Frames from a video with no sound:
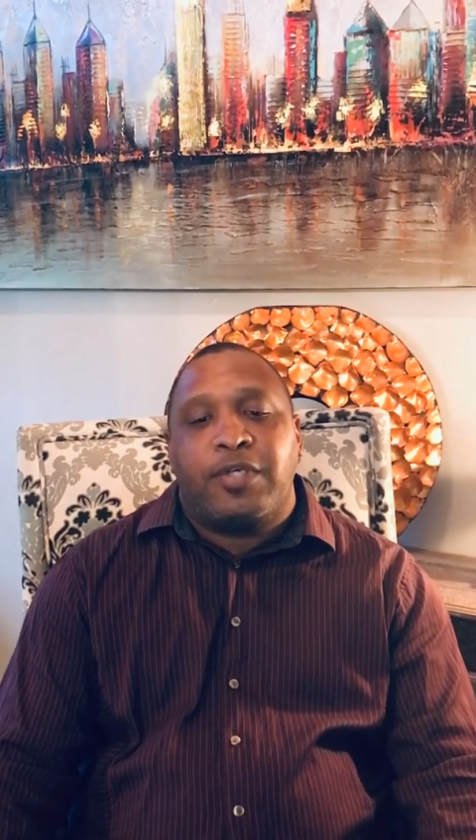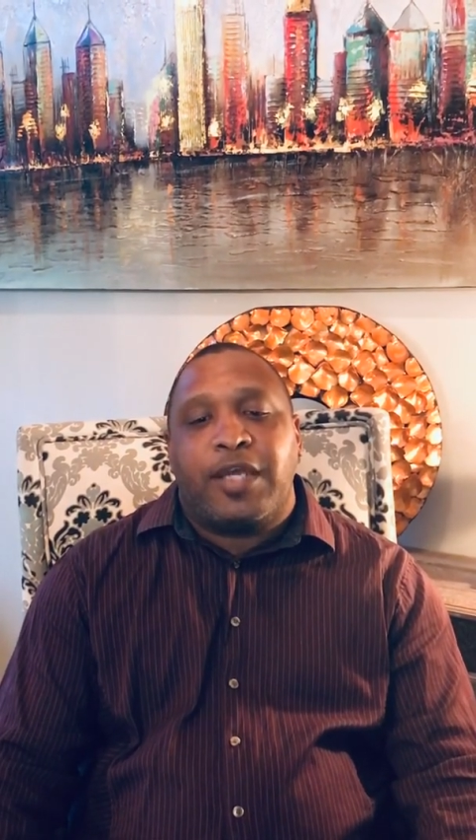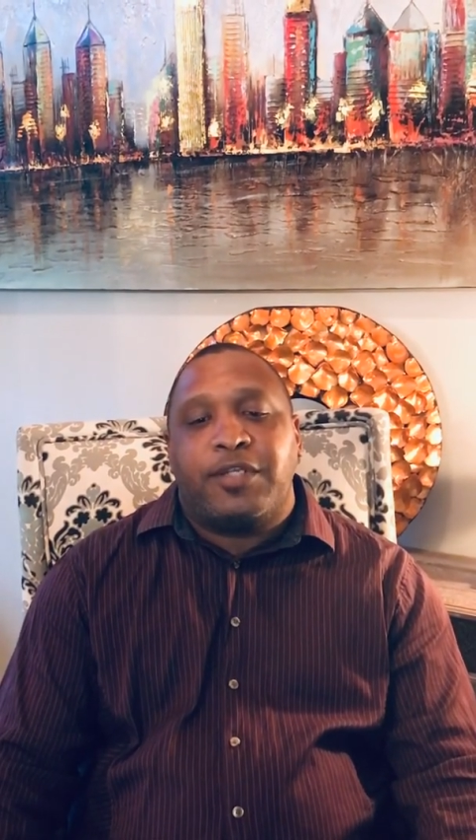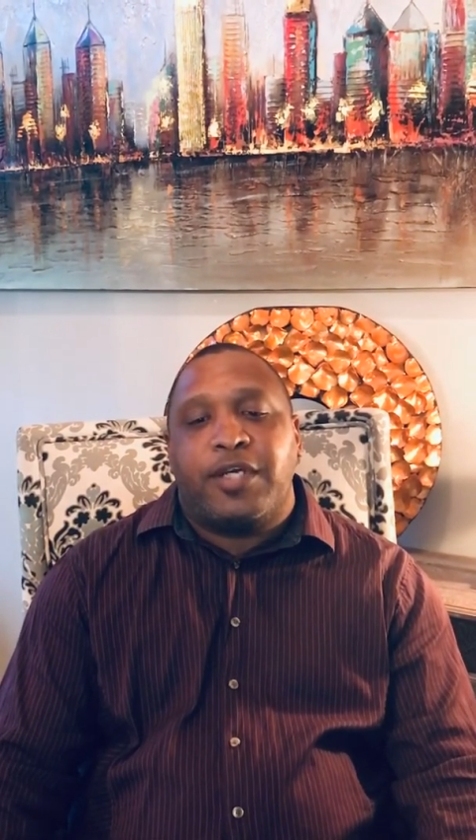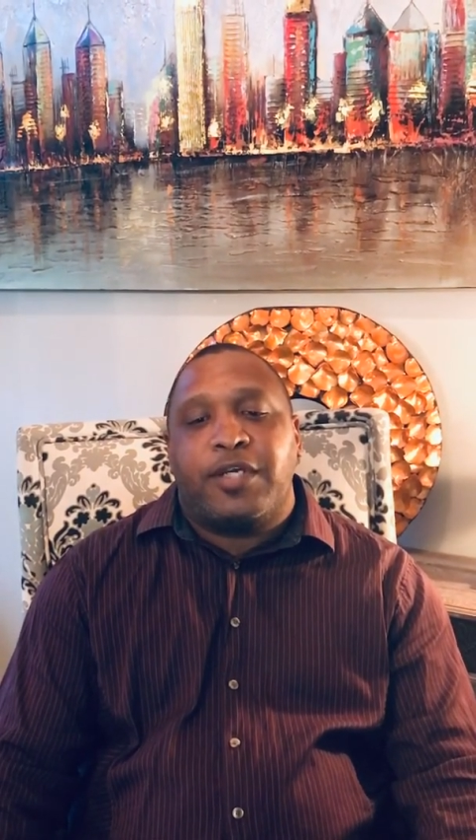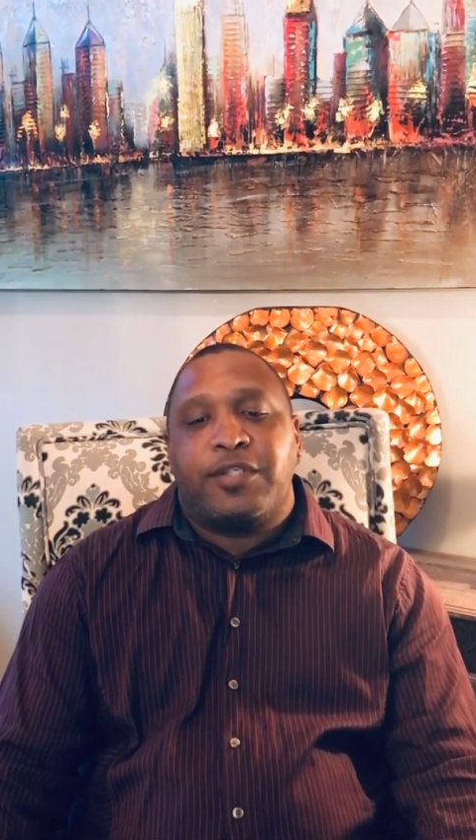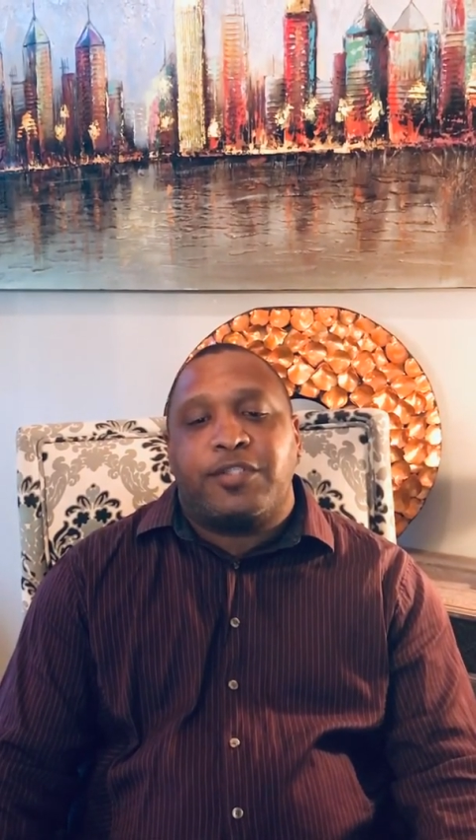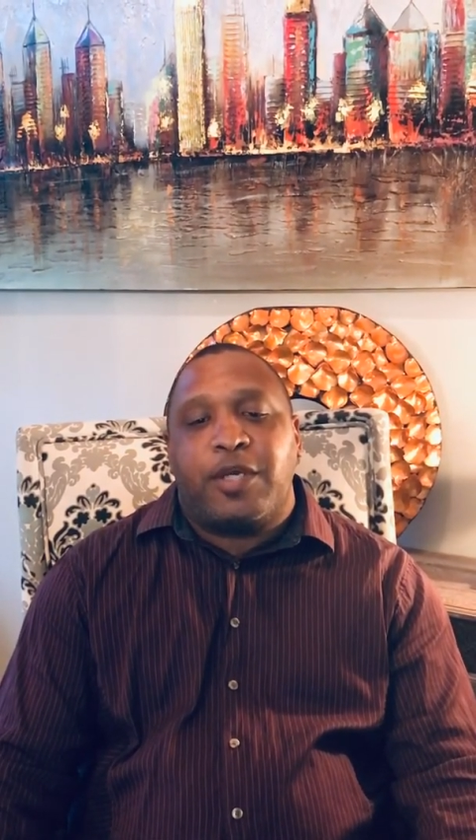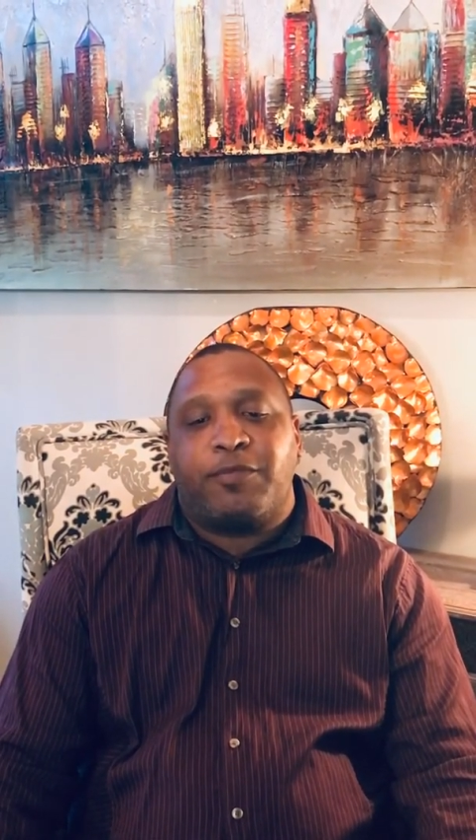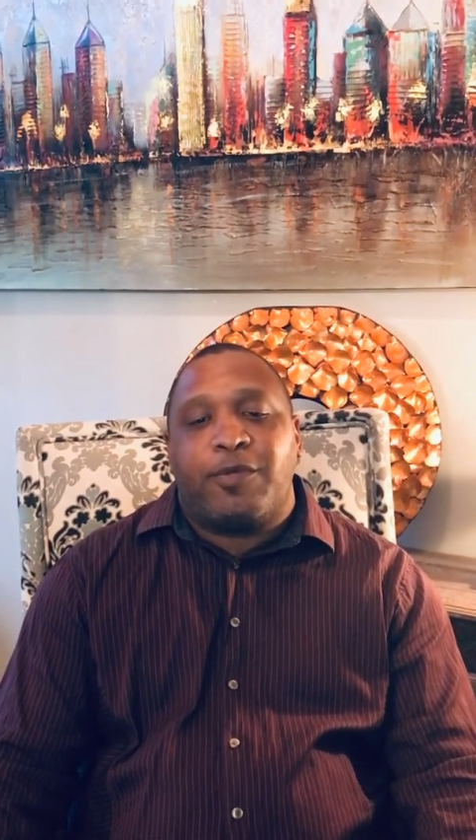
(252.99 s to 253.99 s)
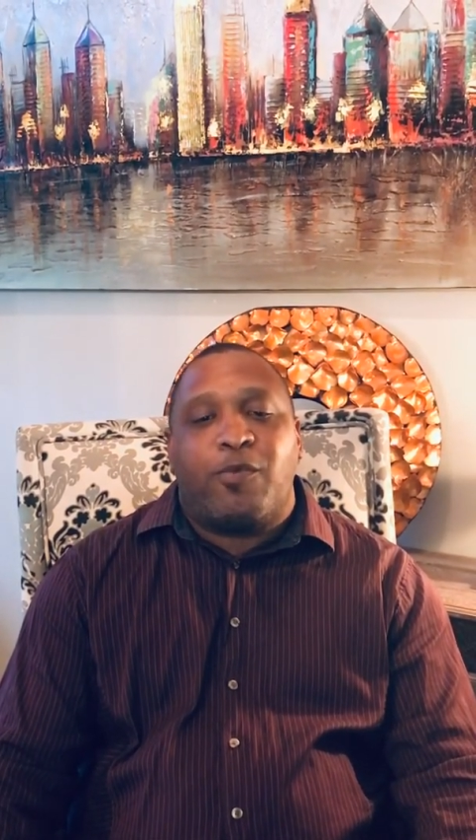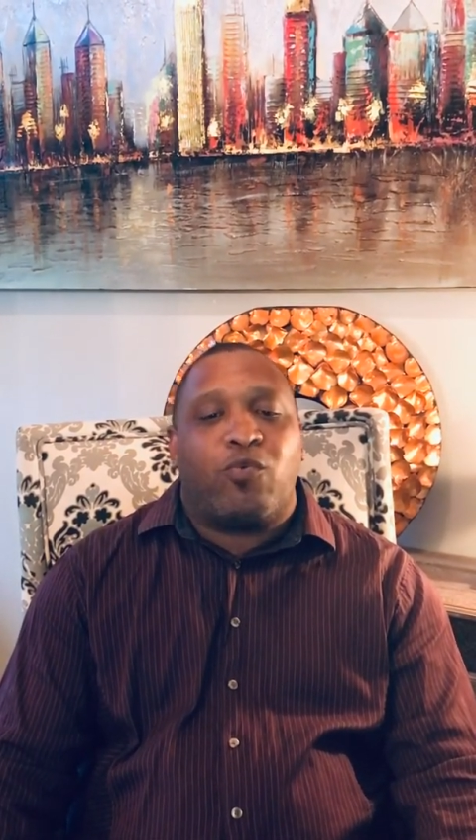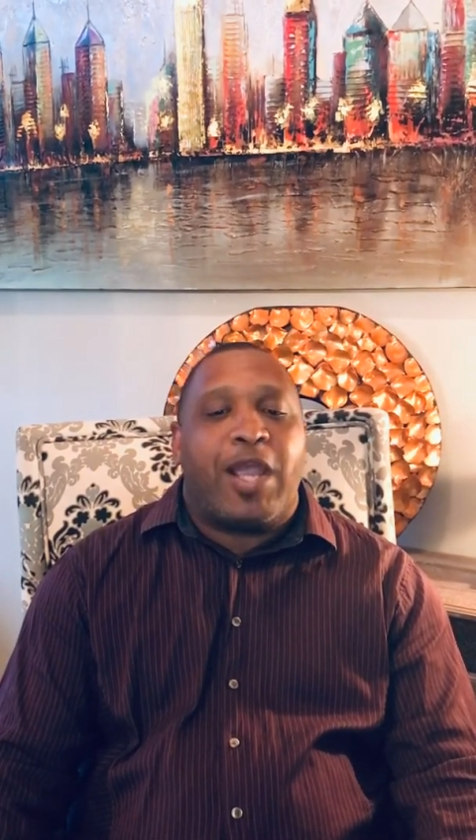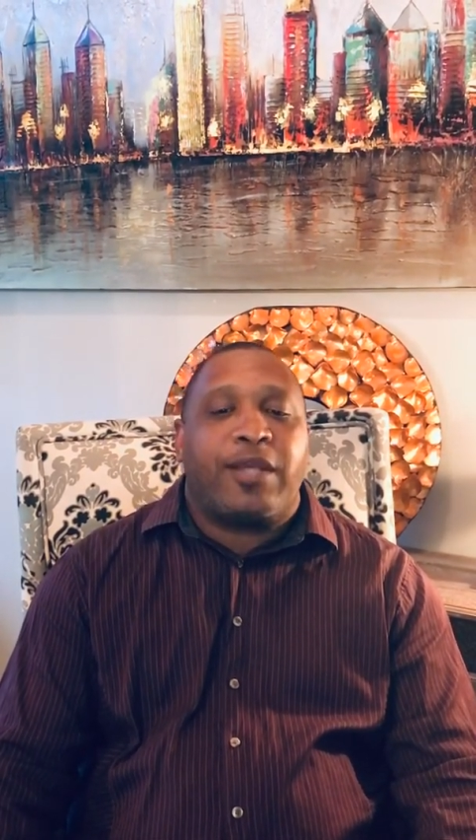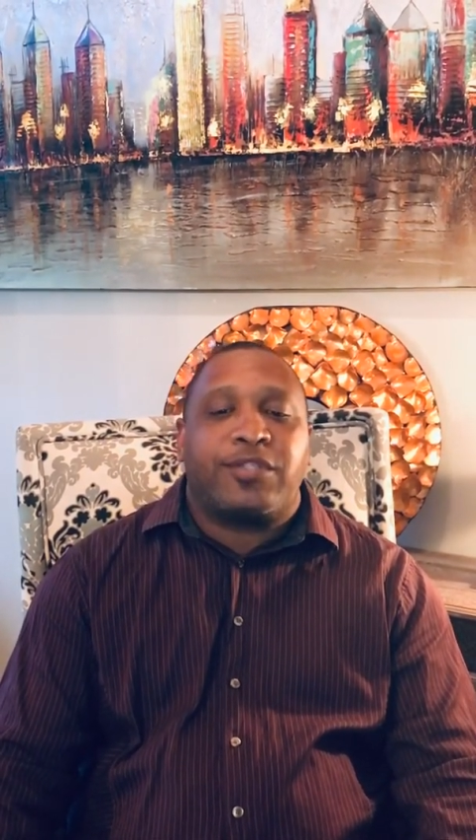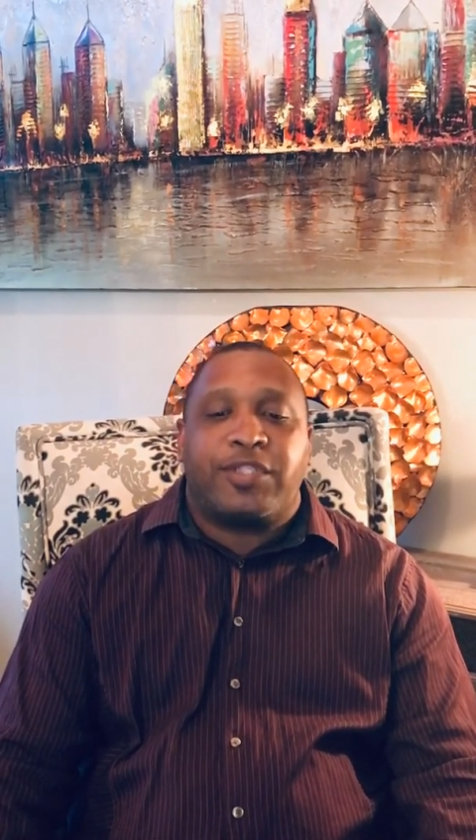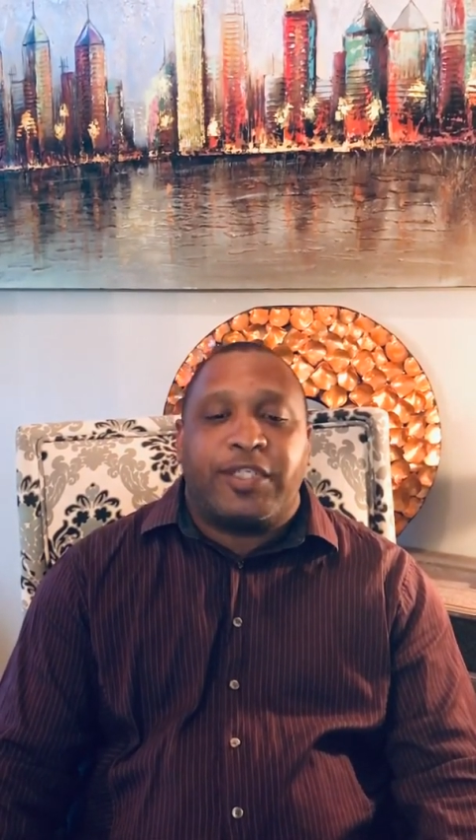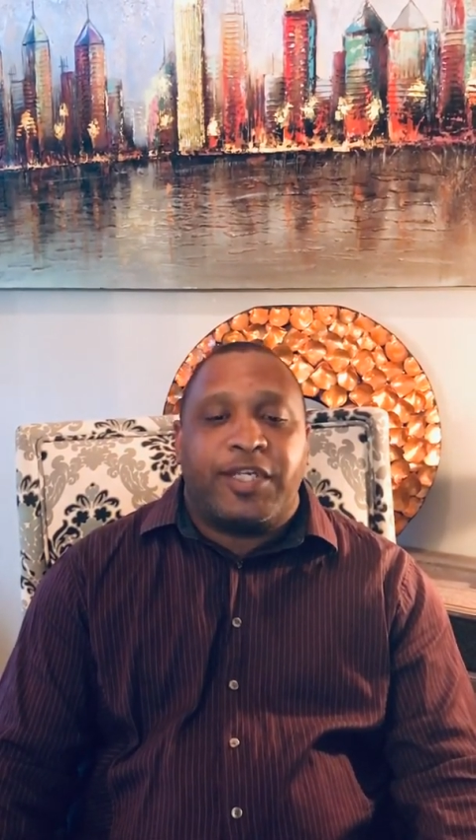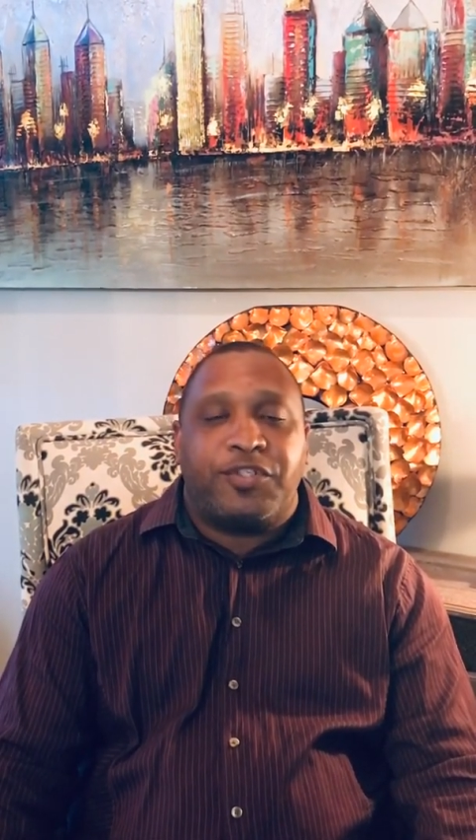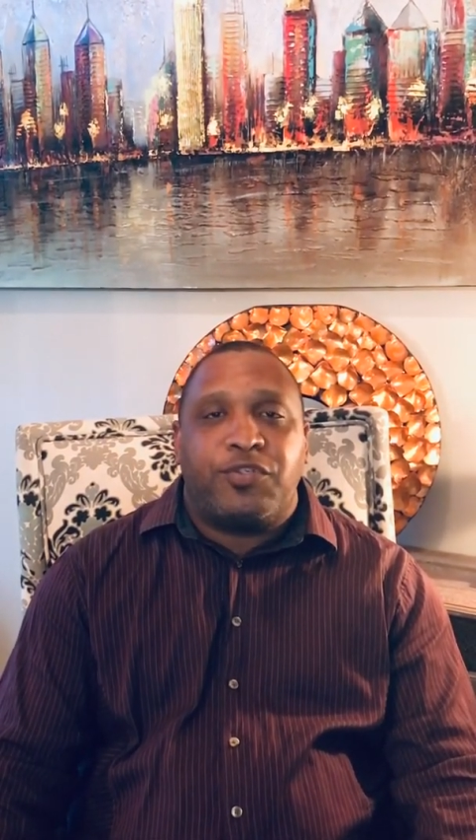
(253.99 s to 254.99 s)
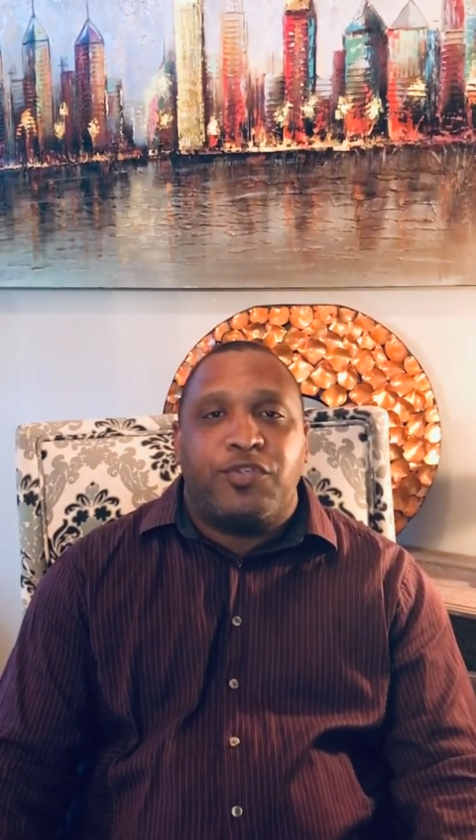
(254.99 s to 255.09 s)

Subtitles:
and does something miraculously that you